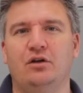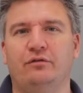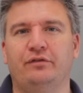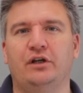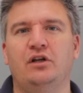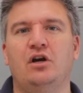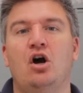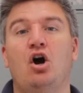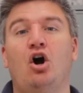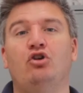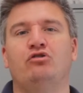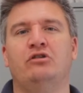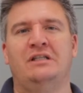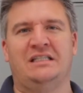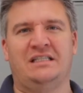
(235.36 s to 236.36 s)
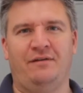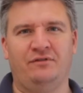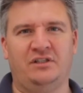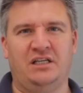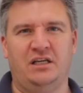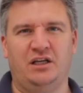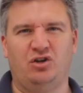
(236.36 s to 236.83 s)
oven,
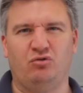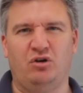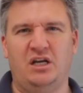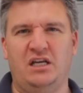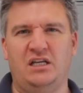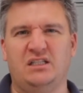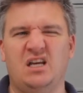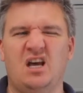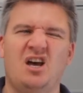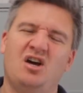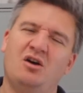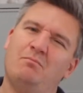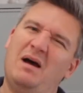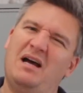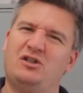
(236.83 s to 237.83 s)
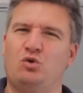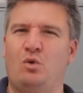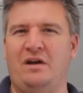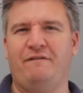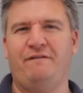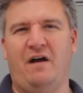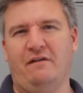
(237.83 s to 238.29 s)
170 degrees, about
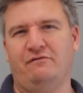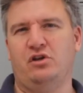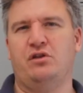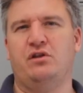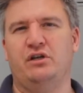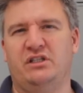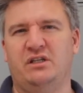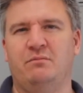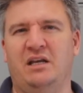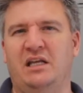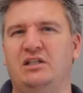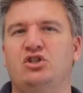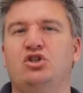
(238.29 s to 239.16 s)
25 to 30 minutes,